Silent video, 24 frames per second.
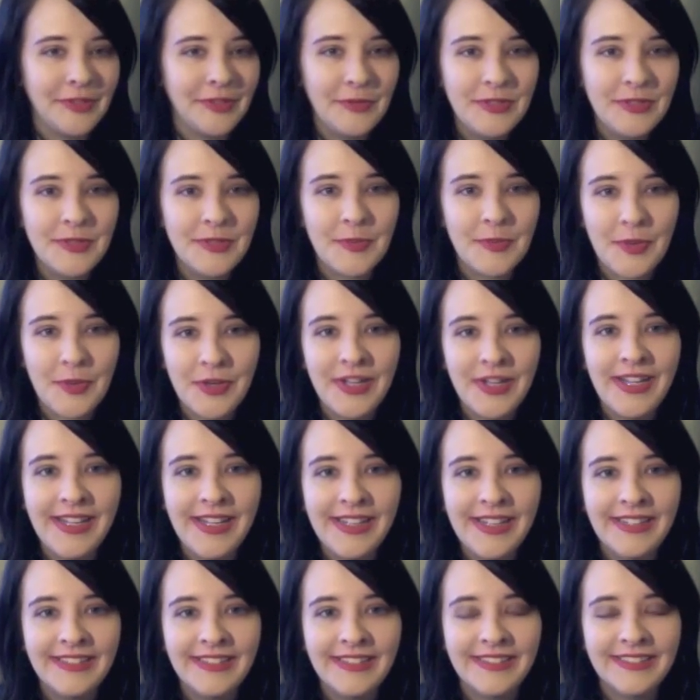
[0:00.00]
a
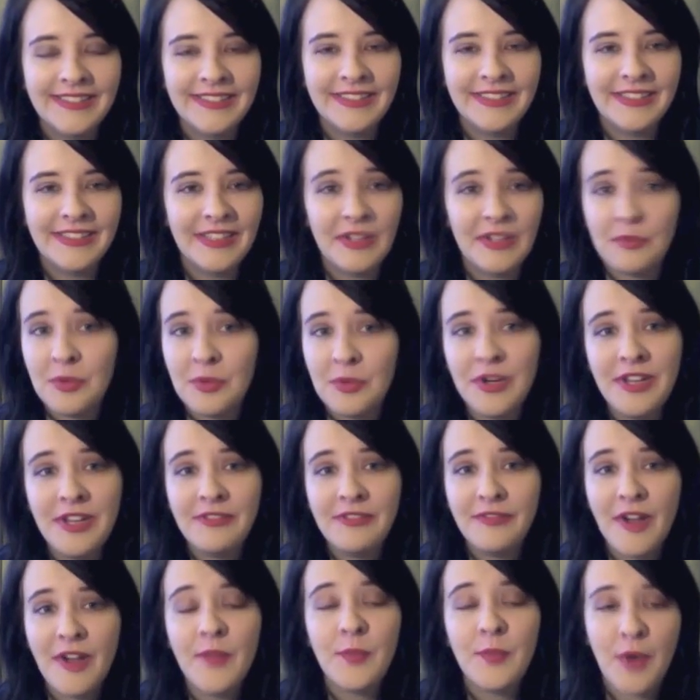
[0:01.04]
pretty
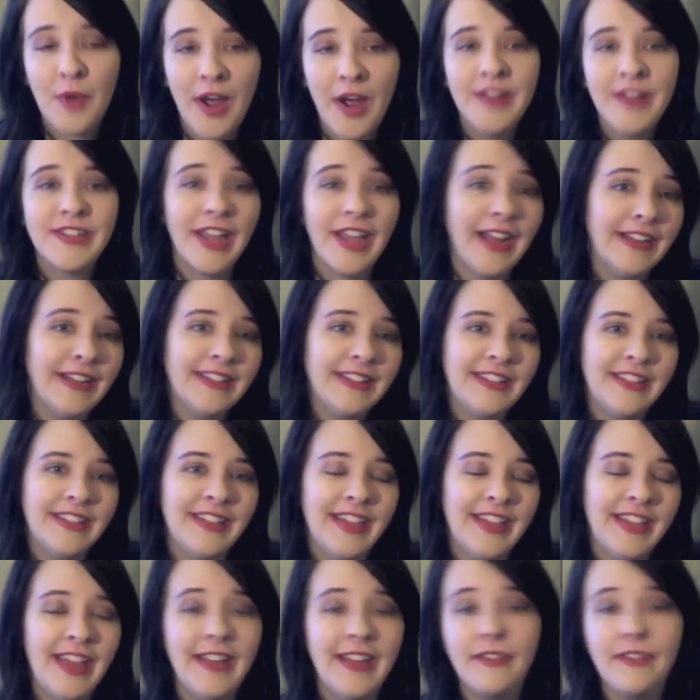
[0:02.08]
fun project,
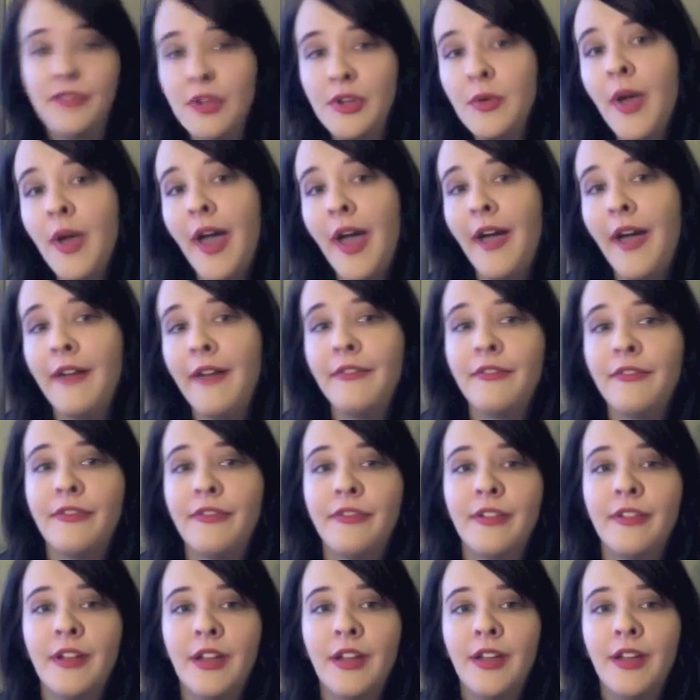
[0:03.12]
and if you have
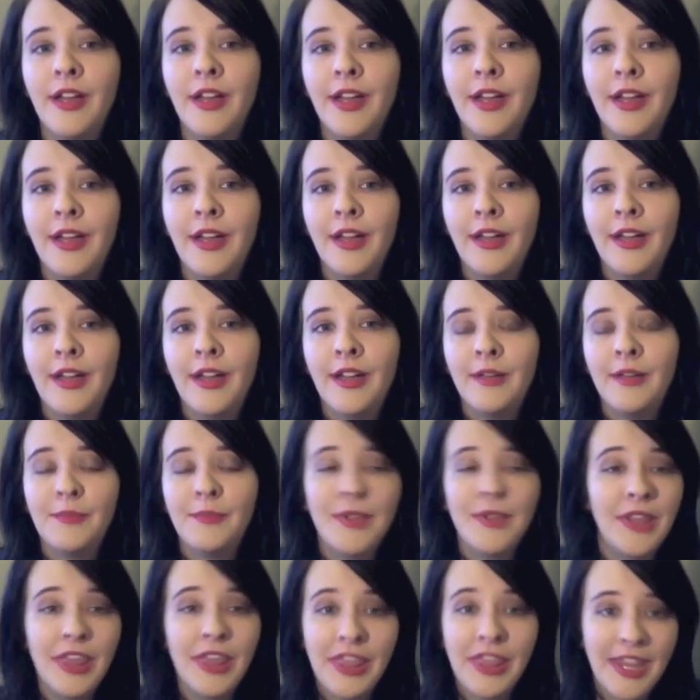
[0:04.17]

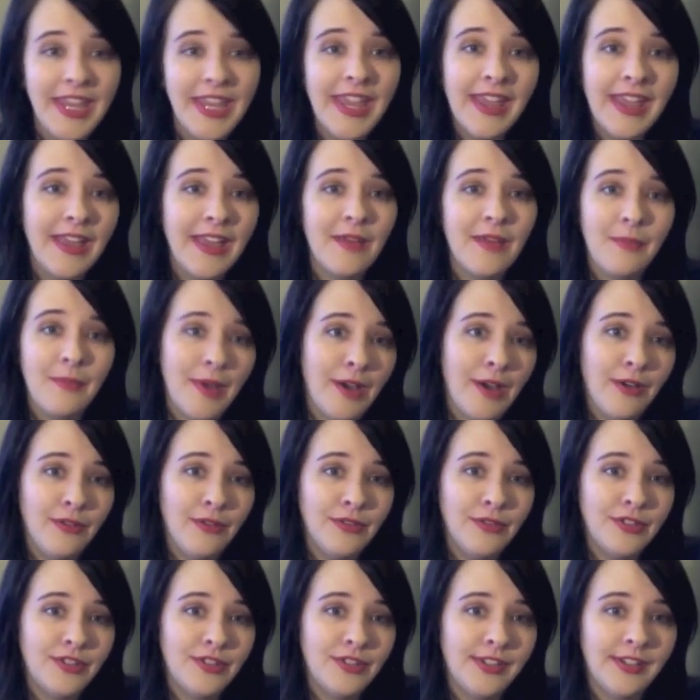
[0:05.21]
been thinking
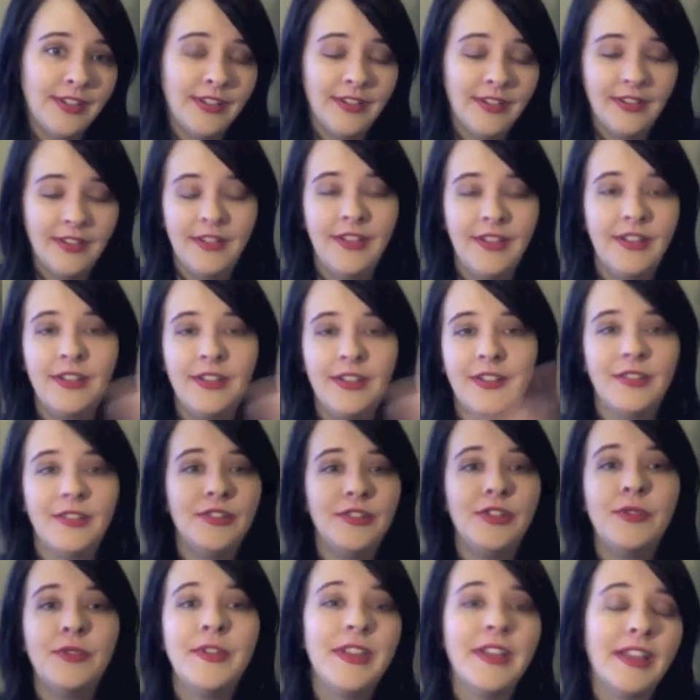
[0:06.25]
about
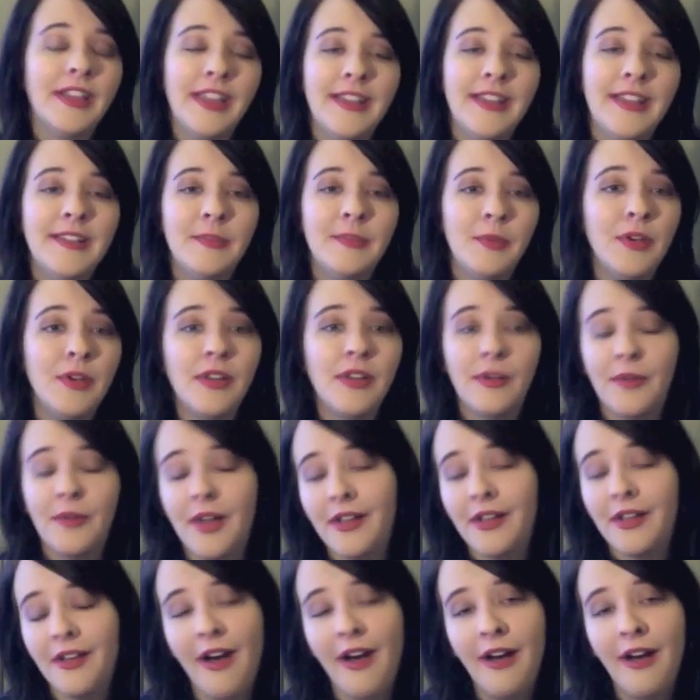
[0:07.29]
doing a kids book, of a
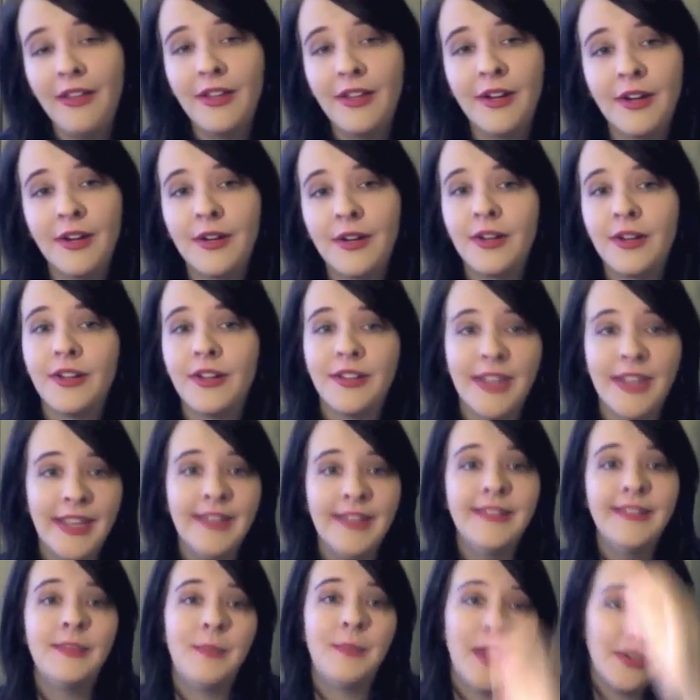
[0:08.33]
color
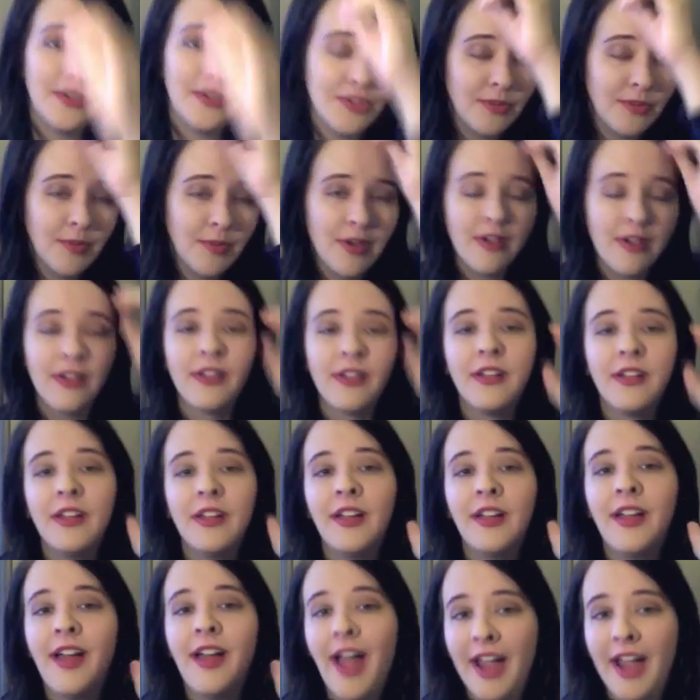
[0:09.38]
kids picture book,
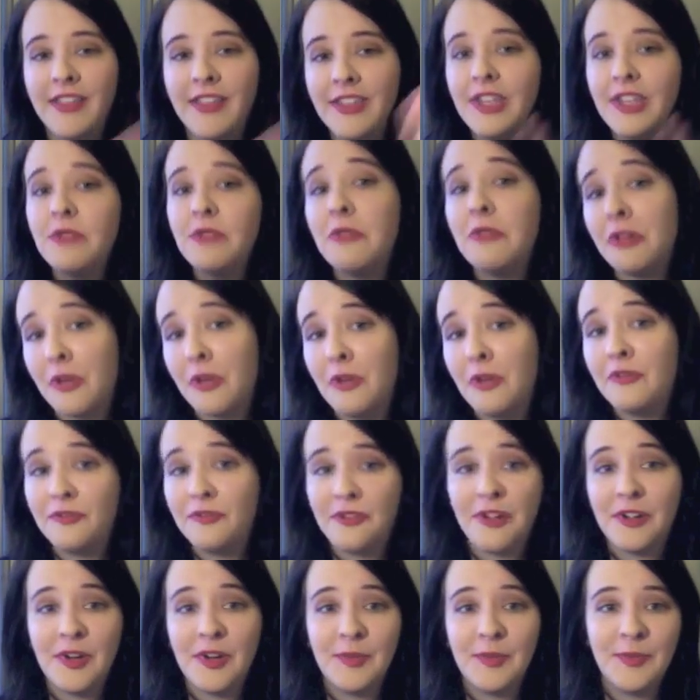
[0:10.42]
I think you want to go
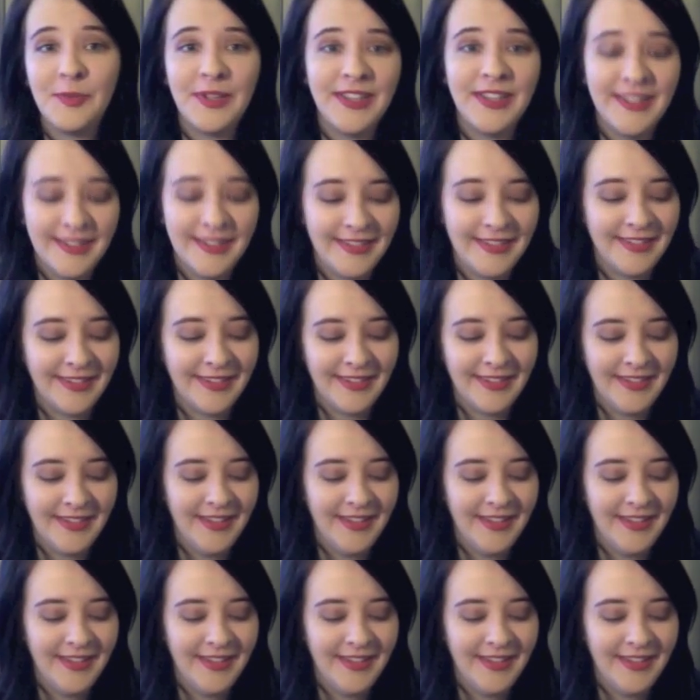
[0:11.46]
for it because